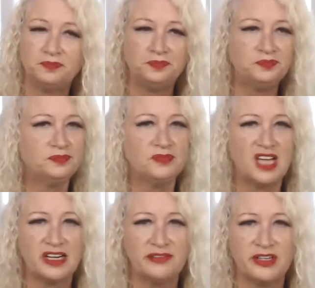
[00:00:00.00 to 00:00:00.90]

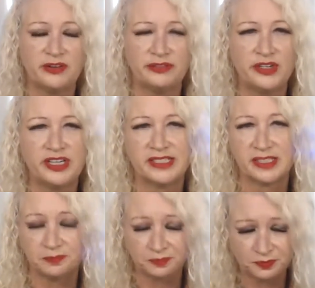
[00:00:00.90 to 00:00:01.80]
Not even
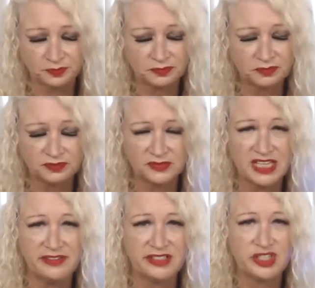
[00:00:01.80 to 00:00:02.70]
Ophiuchus
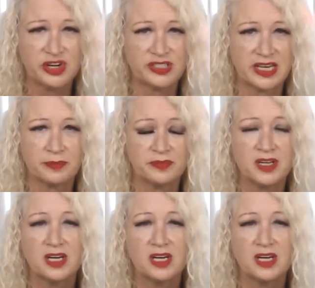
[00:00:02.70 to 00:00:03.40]
even shows up